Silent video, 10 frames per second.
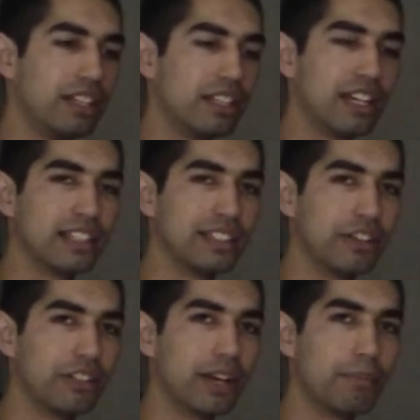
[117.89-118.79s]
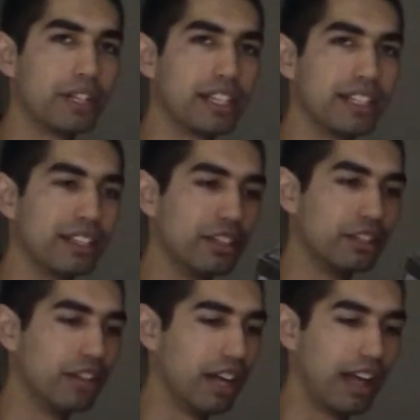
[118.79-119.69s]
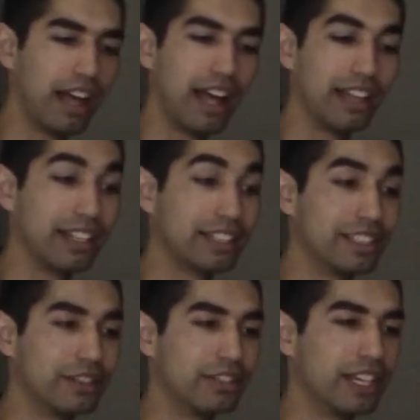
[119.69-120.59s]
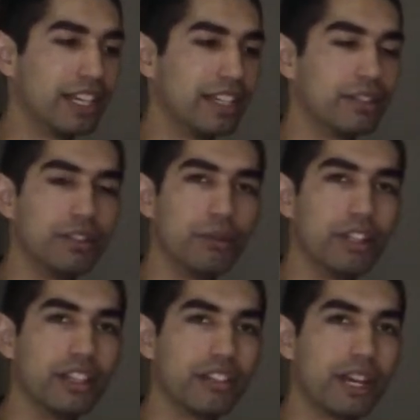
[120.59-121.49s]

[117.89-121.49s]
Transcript: nice known company. I like to use a well-known